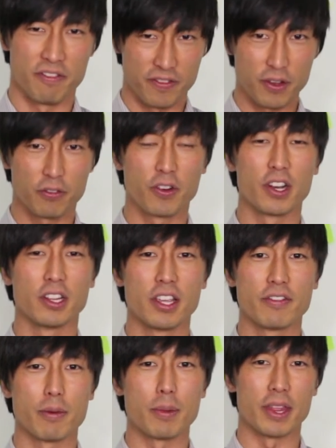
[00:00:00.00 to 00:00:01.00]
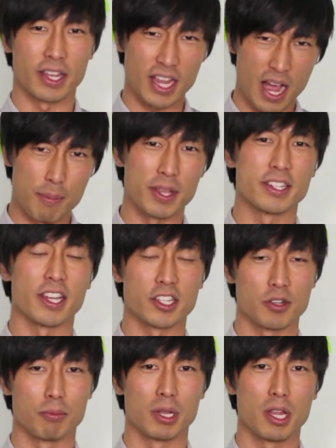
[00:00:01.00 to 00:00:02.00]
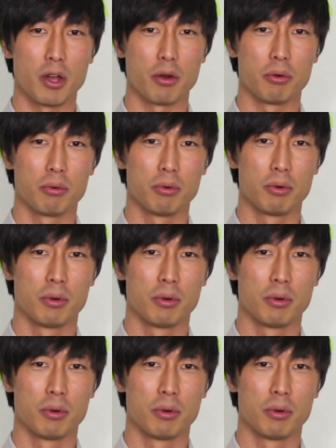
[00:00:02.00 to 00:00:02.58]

feel free to leave them in the comment section below.